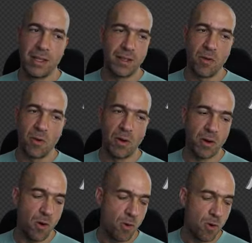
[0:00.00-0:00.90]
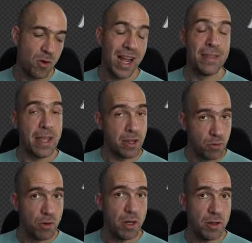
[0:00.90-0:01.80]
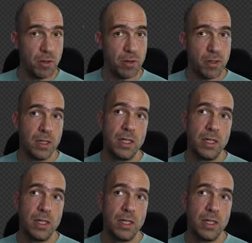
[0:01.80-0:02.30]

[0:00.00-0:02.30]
that can go wrong, and they usually do.